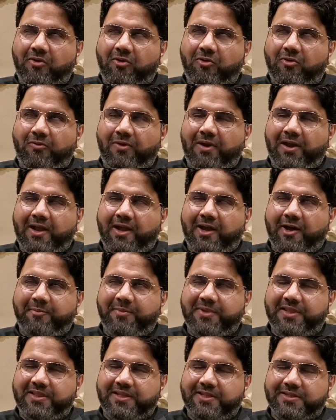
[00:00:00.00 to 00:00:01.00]
who will
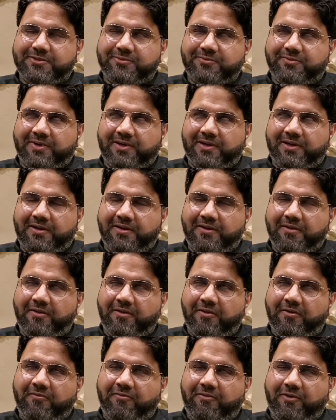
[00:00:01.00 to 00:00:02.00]
come in this world
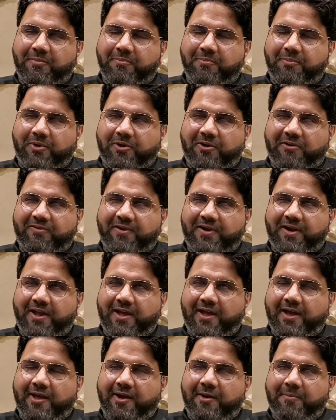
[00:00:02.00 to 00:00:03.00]
from Prophet
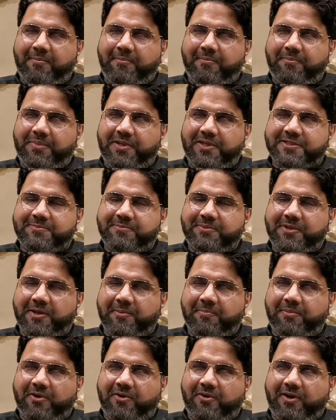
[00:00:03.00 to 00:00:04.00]
Adam, peace be
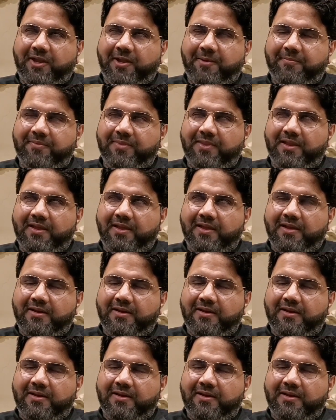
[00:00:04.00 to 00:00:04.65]
upon him,